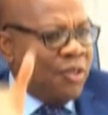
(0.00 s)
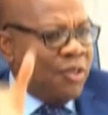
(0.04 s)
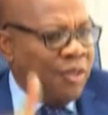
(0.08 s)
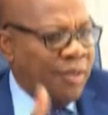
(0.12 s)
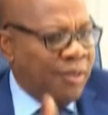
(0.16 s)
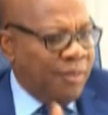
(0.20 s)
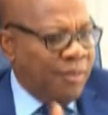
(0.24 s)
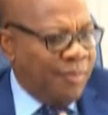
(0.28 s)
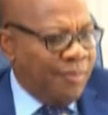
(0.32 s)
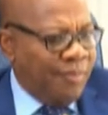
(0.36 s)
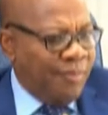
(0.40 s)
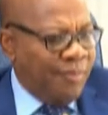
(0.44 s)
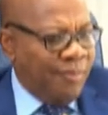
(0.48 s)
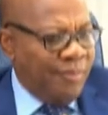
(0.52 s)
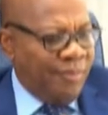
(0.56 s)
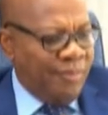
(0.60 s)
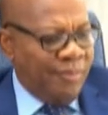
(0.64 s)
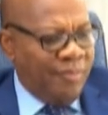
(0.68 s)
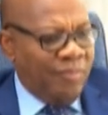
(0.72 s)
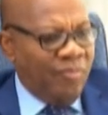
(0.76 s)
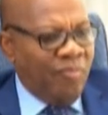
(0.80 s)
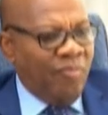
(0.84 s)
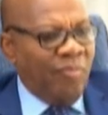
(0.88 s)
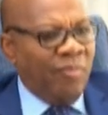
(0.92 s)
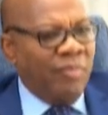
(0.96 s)
diversity.
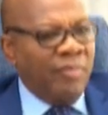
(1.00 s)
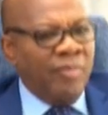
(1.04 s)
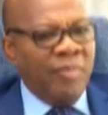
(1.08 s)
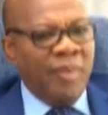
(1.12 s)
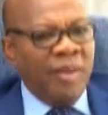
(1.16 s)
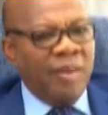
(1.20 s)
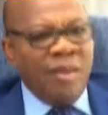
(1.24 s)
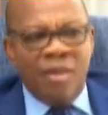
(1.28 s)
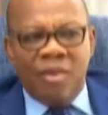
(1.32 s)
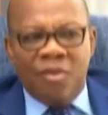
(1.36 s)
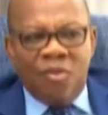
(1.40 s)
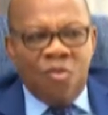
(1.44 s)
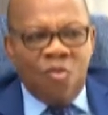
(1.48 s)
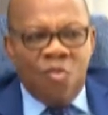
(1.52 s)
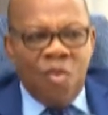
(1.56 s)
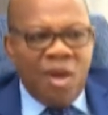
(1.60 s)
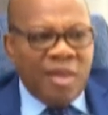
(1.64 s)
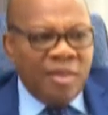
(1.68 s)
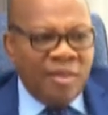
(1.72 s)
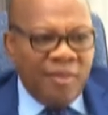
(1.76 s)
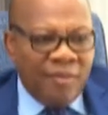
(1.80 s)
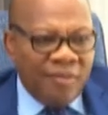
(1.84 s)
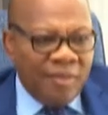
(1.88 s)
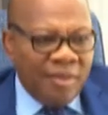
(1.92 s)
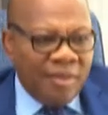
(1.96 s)
Mm-hmm. We are
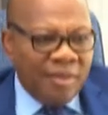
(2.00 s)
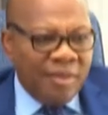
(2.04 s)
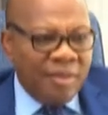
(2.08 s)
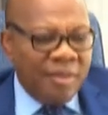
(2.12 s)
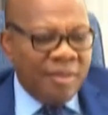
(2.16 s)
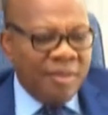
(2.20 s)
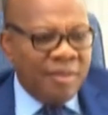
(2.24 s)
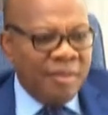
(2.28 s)
different.